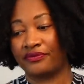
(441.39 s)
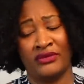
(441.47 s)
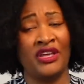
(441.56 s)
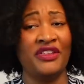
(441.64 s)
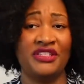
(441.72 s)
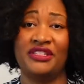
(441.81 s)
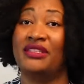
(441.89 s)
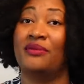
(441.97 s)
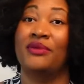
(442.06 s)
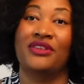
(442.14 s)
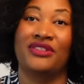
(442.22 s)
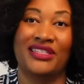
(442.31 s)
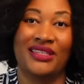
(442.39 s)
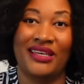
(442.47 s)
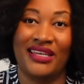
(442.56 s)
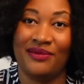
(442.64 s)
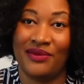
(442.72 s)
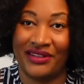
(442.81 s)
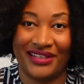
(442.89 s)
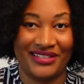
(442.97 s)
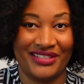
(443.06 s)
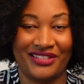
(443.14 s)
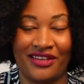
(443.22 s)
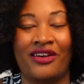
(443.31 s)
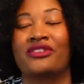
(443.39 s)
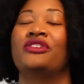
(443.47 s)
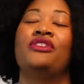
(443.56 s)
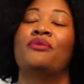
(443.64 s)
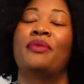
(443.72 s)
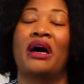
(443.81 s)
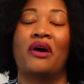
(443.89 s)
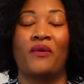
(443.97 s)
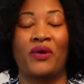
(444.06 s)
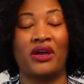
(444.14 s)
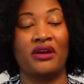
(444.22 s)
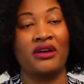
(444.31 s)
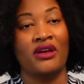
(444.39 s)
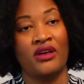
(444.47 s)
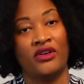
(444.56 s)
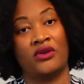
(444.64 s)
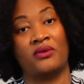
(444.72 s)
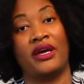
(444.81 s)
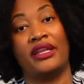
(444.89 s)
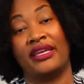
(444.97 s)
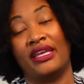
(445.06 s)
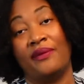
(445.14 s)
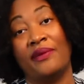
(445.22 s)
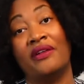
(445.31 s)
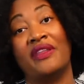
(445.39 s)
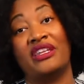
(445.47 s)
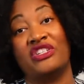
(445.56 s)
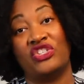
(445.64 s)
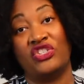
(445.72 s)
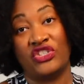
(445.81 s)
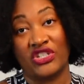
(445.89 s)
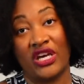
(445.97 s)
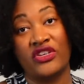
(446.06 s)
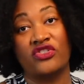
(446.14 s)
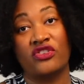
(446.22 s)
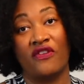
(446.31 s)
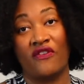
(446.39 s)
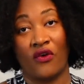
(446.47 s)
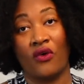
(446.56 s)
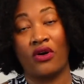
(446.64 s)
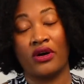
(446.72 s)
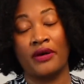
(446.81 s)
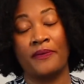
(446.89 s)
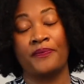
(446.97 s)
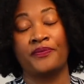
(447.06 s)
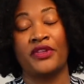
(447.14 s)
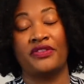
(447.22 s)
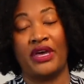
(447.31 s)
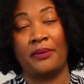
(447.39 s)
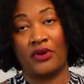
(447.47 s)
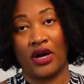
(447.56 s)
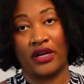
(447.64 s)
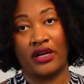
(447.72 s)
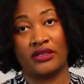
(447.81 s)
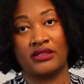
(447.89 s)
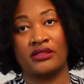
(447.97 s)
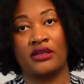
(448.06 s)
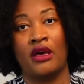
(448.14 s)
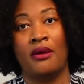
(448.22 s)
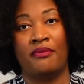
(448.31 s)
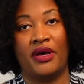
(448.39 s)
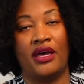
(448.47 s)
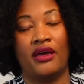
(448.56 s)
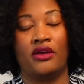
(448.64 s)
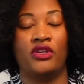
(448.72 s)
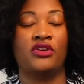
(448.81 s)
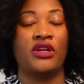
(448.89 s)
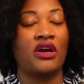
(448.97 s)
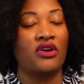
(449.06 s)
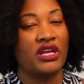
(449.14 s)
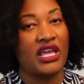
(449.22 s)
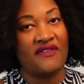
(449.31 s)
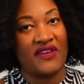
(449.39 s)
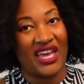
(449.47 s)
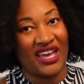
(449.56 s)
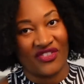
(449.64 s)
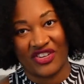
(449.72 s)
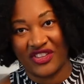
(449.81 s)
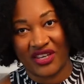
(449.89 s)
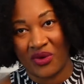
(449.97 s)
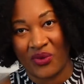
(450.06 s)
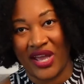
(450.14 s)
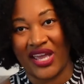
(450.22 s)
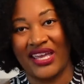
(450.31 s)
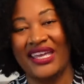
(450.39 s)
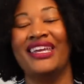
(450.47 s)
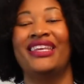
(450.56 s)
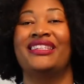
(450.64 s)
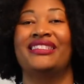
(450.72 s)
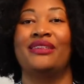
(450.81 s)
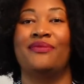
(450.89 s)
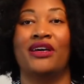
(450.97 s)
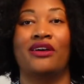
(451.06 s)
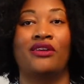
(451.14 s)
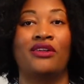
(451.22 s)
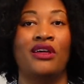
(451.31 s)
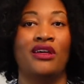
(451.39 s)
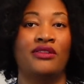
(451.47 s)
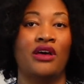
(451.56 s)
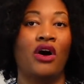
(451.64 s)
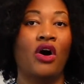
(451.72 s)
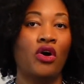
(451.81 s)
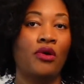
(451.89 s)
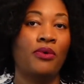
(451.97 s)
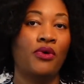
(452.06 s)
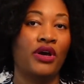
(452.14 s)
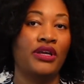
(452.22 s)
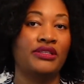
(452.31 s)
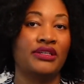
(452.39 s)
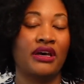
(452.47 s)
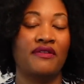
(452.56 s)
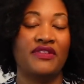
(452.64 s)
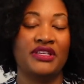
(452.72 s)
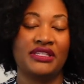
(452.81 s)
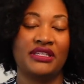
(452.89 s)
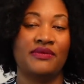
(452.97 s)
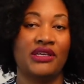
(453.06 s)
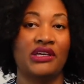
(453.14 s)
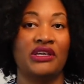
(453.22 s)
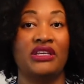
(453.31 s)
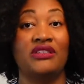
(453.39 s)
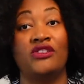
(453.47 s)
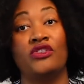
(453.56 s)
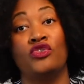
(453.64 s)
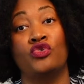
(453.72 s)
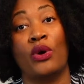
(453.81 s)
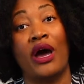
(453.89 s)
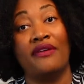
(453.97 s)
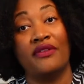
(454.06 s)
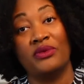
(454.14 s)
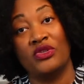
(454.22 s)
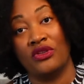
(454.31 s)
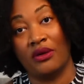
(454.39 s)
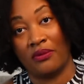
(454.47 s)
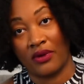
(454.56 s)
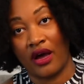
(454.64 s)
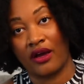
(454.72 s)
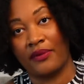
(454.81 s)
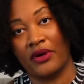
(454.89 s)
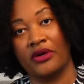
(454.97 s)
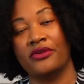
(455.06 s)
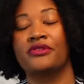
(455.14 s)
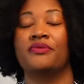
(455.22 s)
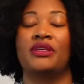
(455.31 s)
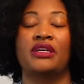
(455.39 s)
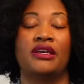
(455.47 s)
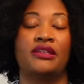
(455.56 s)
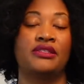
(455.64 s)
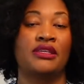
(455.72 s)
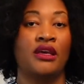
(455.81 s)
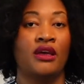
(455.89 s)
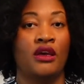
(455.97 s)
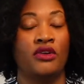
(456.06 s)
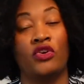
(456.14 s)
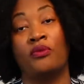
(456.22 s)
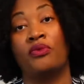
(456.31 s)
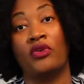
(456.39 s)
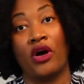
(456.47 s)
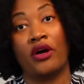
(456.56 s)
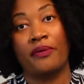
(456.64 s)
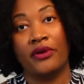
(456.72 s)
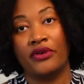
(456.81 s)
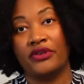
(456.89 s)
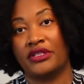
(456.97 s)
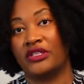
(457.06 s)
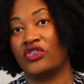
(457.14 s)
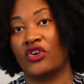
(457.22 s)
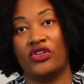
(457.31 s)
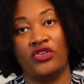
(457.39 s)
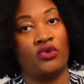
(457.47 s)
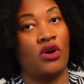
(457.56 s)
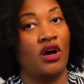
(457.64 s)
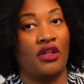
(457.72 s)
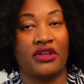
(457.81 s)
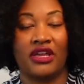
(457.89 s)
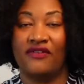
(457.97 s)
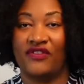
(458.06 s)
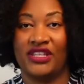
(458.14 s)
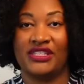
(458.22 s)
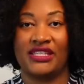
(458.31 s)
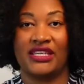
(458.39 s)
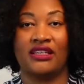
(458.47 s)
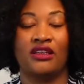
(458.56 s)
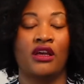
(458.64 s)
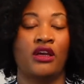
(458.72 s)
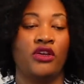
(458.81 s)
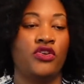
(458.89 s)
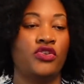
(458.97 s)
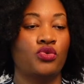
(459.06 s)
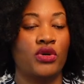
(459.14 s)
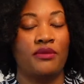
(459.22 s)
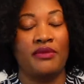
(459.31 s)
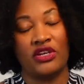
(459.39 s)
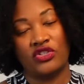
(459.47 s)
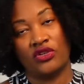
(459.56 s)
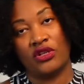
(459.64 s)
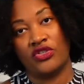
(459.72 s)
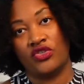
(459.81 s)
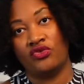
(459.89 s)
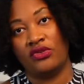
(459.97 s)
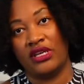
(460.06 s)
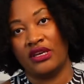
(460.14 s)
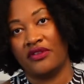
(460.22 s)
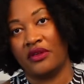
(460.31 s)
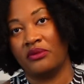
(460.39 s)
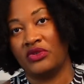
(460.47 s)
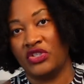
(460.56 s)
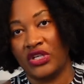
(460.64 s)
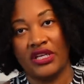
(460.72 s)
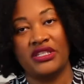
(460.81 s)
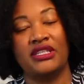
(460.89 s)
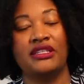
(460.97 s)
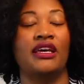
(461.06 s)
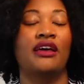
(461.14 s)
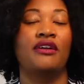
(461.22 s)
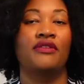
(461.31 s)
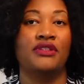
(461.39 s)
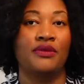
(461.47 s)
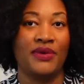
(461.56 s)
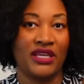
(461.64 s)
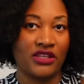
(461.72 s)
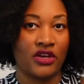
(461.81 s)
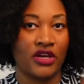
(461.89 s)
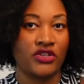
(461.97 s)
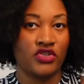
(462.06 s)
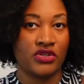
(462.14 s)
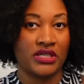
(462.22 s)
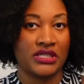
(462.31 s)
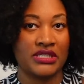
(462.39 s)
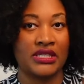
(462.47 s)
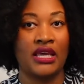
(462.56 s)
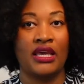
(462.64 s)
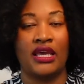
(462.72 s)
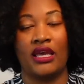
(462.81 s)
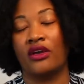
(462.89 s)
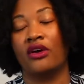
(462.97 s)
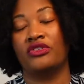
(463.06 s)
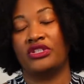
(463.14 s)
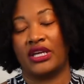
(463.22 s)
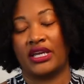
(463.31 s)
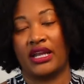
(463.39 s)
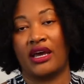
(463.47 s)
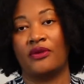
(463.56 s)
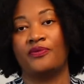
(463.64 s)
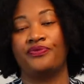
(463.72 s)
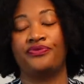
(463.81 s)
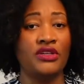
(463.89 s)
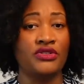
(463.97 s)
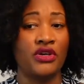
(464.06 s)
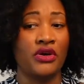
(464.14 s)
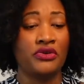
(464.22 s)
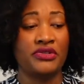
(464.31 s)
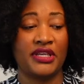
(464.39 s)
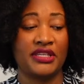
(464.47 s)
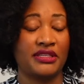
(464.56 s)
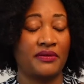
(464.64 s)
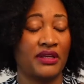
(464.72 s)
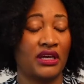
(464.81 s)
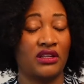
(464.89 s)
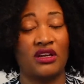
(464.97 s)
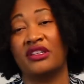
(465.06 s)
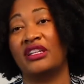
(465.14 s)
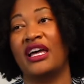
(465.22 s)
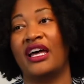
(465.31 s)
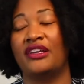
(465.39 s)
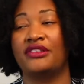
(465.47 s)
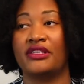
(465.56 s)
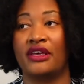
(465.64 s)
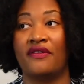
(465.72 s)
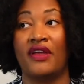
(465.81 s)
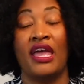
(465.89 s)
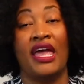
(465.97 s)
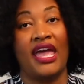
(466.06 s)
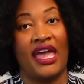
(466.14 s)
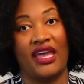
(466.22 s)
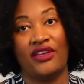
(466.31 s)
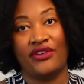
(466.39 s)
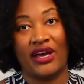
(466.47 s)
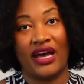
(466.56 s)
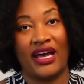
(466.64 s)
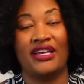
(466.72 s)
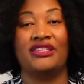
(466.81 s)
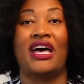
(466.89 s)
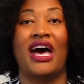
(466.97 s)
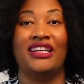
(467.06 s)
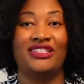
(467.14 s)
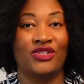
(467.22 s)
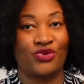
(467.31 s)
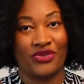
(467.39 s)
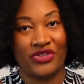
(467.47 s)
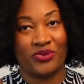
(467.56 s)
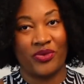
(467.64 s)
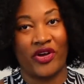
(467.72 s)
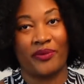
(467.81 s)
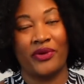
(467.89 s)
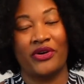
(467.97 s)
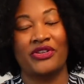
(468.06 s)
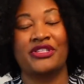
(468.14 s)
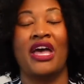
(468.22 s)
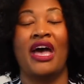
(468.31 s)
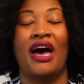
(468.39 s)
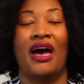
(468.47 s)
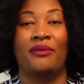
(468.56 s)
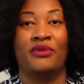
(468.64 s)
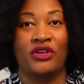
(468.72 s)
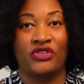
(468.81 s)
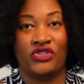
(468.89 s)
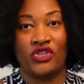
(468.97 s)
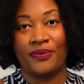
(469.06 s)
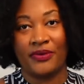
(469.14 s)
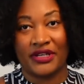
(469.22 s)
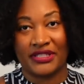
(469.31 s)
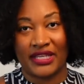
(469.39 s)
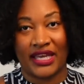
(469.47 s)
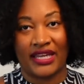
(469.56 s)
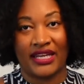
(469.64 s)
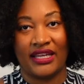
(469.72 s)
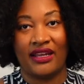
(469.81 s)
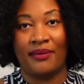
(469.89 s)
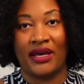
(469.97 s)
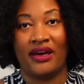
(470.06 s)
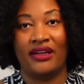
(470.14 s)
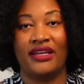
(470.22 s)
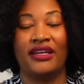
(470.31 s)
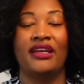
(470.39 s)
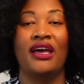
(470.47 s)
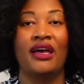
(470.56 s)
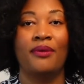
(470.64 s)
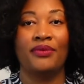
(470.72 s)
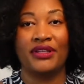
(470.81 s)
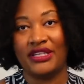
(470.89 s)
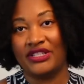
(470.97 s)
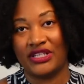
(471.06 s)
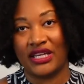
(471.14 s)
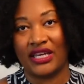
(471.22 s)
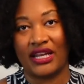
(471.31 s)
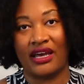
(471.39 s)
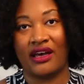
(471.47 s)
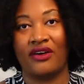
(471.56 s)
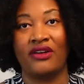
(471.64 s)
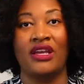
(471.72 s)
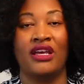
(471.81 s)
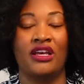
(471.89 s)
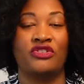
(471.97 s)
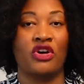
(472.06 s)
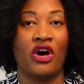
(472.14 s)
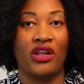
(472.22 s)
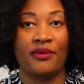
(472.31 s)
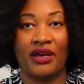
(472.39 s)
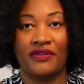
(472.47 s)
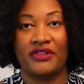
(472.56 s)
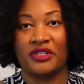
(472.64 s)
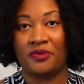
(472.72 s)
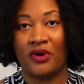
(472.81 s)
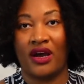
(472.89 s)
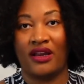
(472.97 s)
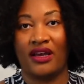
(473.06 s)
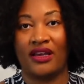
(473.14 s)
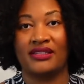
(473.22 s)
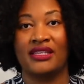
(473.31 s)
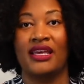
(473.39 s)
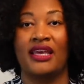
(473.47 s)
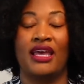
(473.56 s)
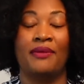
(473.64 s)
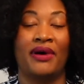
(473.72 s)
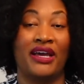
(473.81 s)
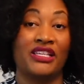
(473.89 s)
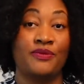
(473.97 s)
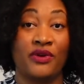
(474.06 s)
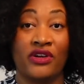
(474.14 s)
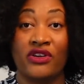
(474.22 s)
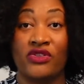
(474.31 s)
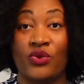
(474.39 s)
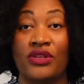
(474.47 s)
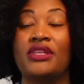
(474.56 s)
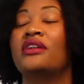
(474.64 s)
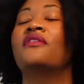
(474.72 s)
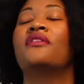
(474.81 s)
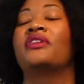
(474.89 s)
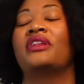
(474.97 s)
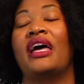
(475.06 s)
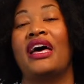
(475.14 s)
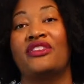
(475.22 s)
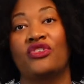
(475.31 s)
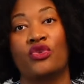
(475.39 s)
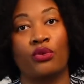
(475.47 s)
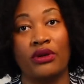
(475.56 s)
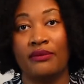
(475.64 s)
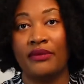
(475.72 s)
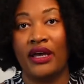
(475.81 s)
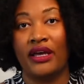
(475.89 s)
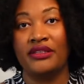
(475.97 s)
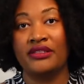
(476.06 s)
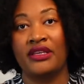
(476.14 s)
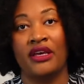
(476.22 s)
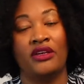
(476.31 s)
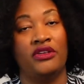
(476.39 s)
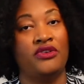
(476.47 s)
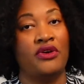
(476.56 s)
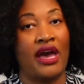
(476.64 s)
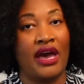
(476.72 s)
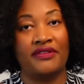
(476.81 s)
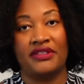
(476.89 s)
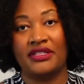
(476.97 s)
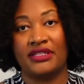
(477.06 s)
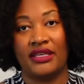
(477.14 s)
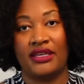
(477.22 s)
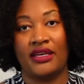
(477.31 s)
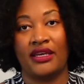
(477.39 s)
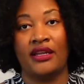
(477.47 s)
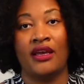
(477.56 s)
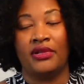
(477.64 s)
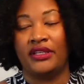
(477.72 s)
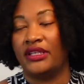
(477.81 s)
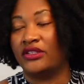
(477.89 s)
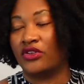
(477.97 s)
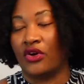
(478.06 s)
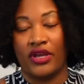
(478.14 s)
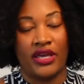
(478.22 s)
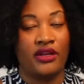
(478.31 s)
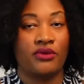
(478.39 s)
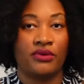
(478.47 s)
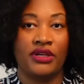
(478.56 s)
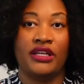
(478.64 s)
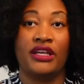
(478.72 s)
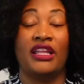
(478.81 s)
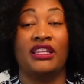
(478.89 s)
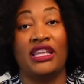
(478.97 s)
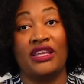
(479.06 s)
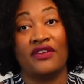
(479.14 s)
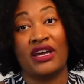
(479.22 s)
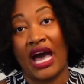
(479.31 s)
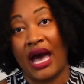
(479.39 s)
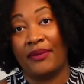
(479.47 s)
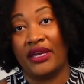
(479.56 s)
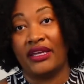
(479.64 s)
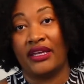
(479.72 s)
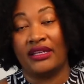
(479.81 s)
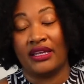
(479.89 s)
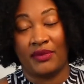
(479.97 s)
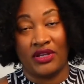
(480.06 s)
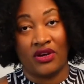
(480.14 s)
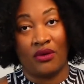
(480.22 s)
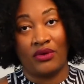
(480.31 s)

Now this is similar to the email I just talked to you about where you're writing an email that is just for that product, but you're not going to give everything away in this email. The whole point of this email is to drive them to the blog post because your blog post is going to do all the convincing. You just want to make sure that you give them just enough to pique their interest and go check it out. So say something along the lines of, hey you guys, I just wrote this blog post. I'm super excited about it. Please check it out. It's all about this product and my experience with it over the last 3 months. You have to see it. Please go ahead and read it and leave a comment and let me know